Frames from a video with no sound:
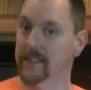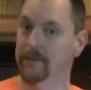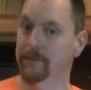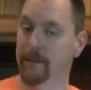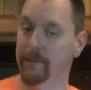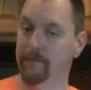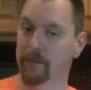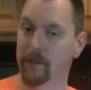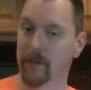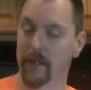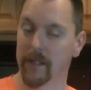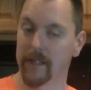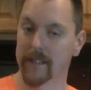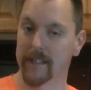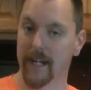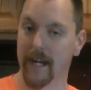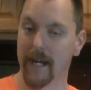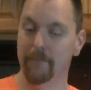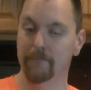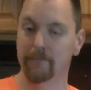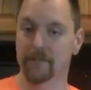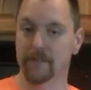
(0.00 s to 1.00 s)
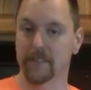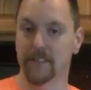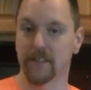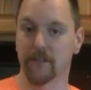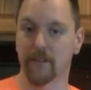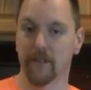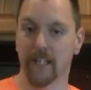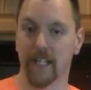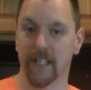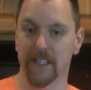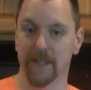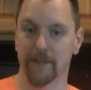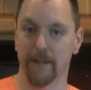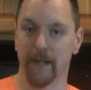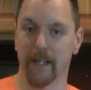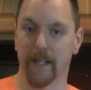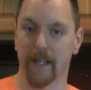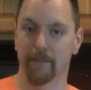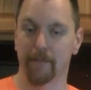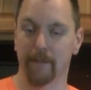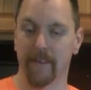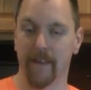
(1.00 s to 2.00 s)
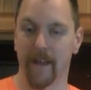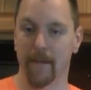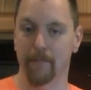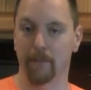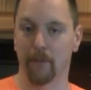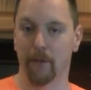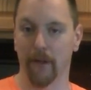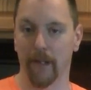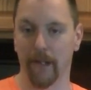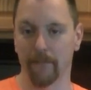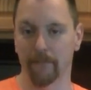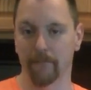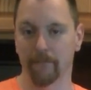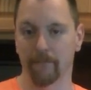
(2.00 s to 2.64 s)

to be put on top, so we'll catch back up at that point.